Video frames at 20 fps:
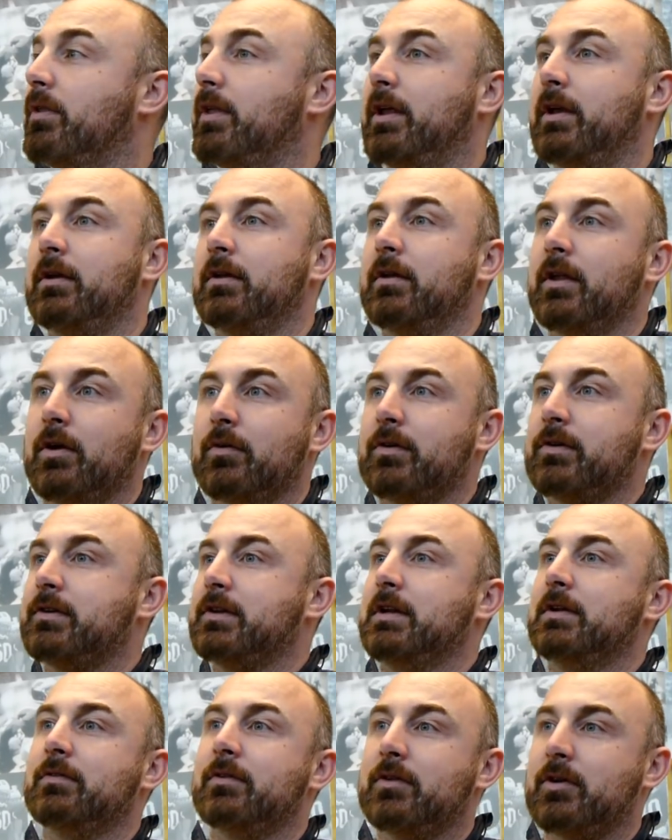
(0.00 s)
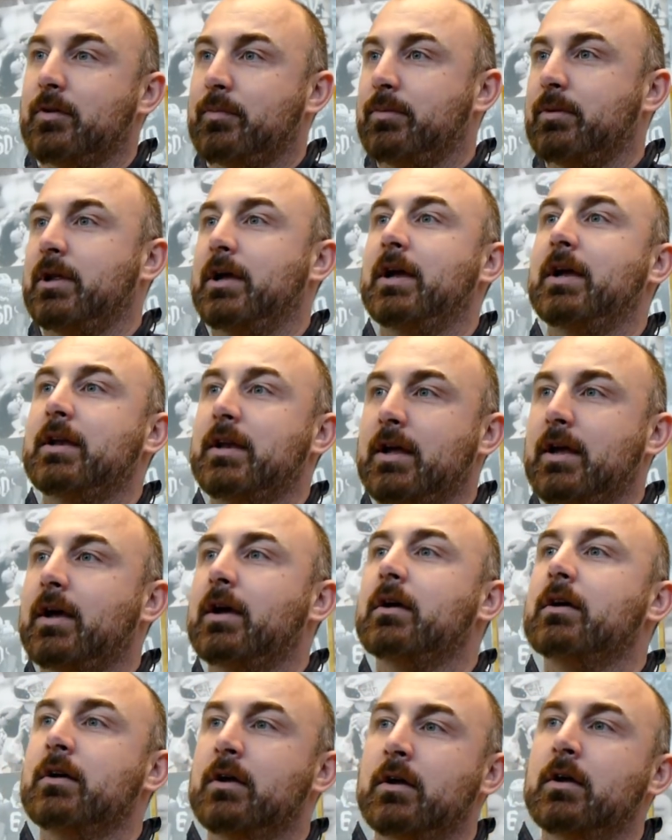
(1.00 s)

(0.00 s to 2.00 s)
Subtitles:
than a receiver they're playing. Yeah.